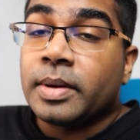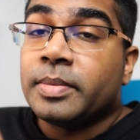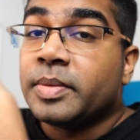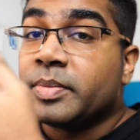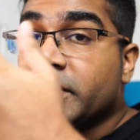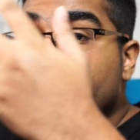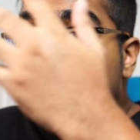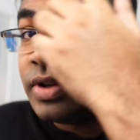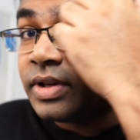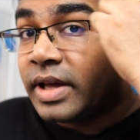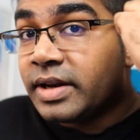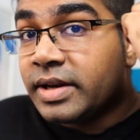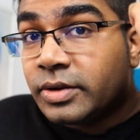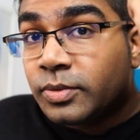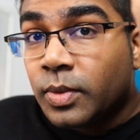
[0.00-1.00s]
I'll be producing
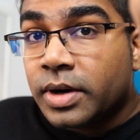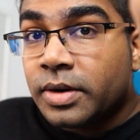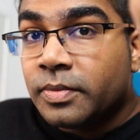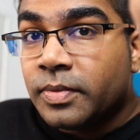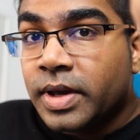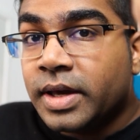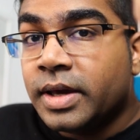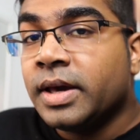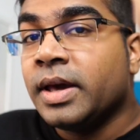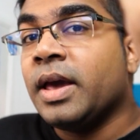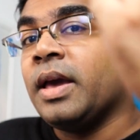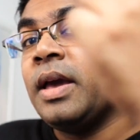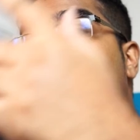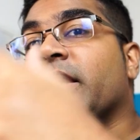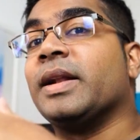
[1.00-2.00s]
at least one a week,
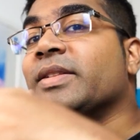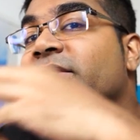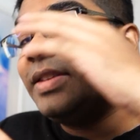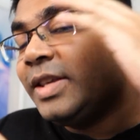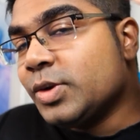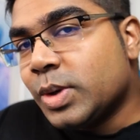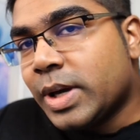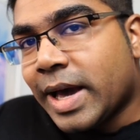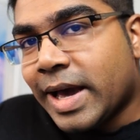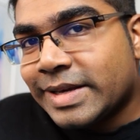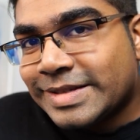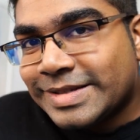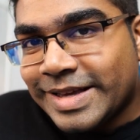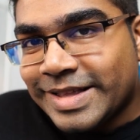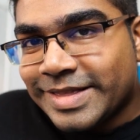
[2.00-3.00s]
and I'll see you
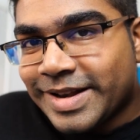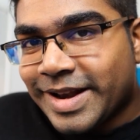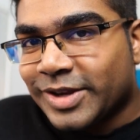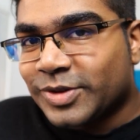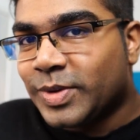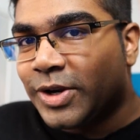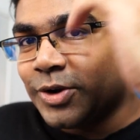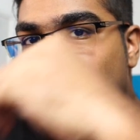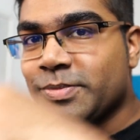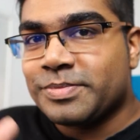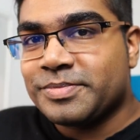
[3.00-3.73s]
guys in the next video.